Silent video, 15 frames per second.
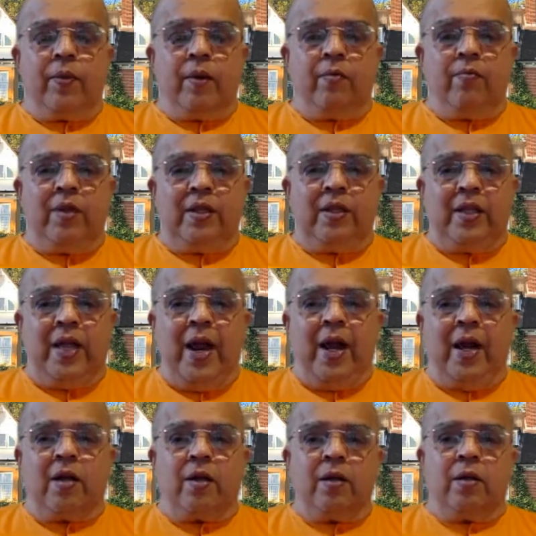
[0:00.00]
with
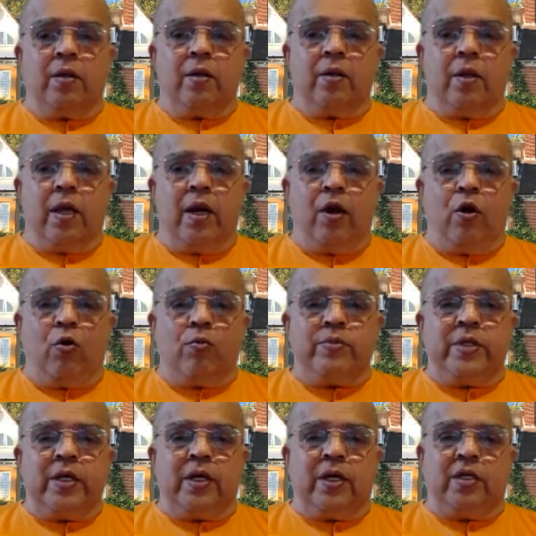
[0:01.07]
that, an
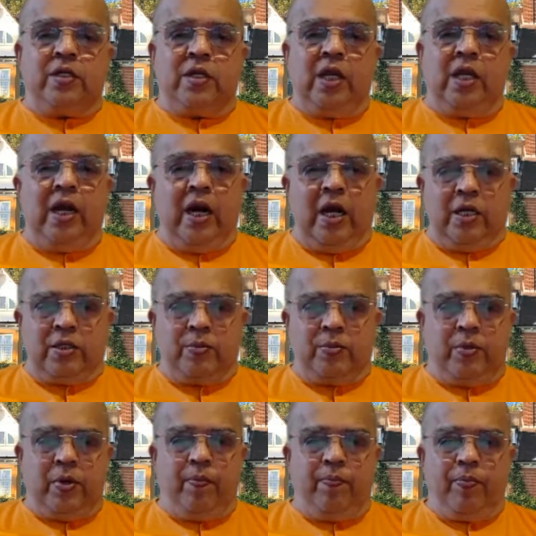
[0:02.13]
object is grasped.
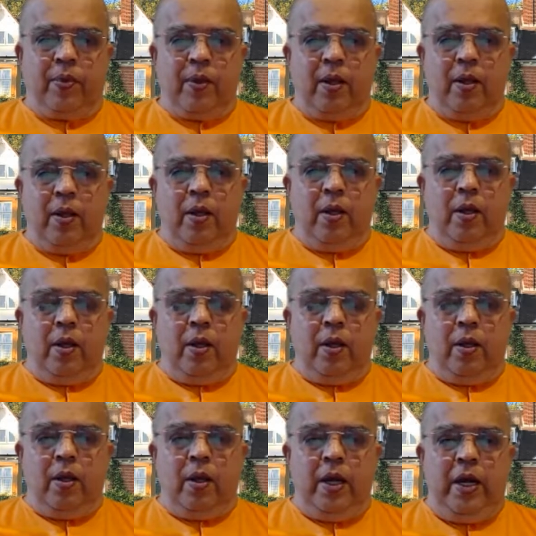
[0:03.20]

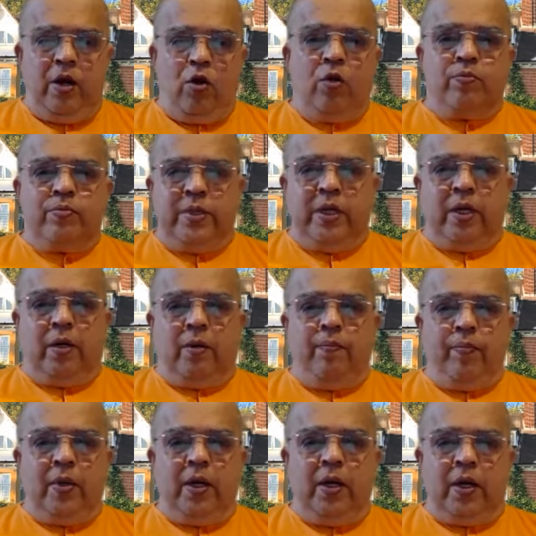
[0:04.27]
Any object.
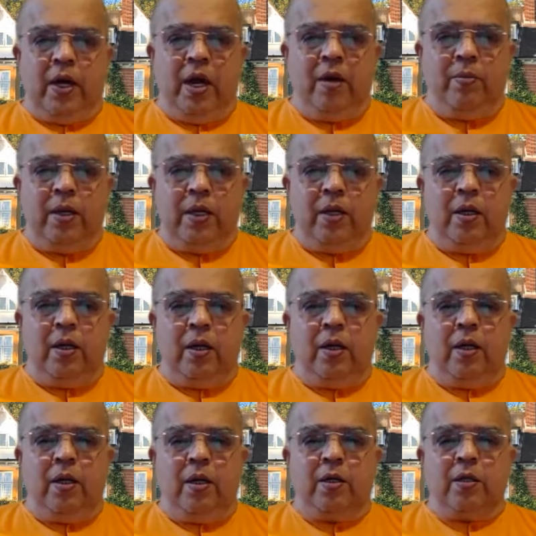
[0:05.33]
It can be
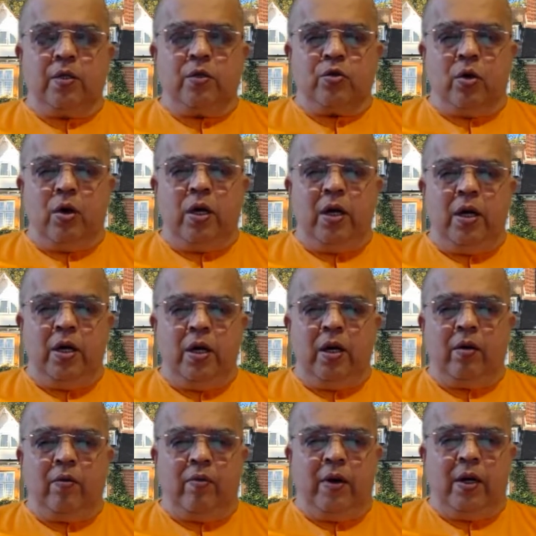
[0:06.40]
a solid,
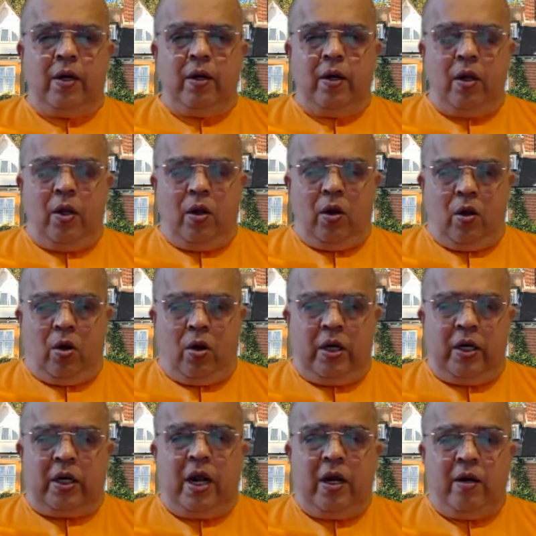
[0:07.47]
liquid, or
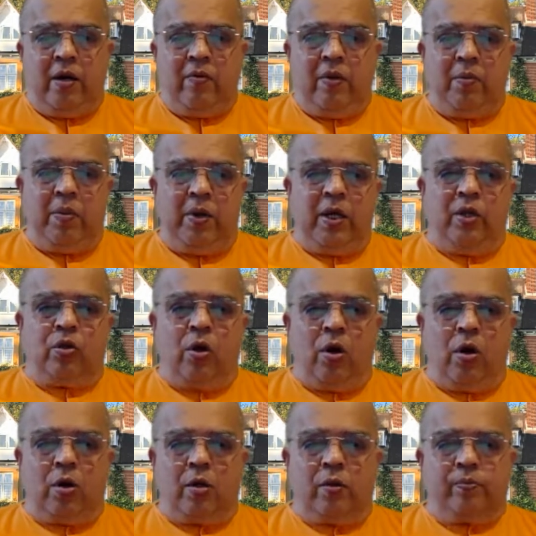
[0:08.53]
it can even be a thought.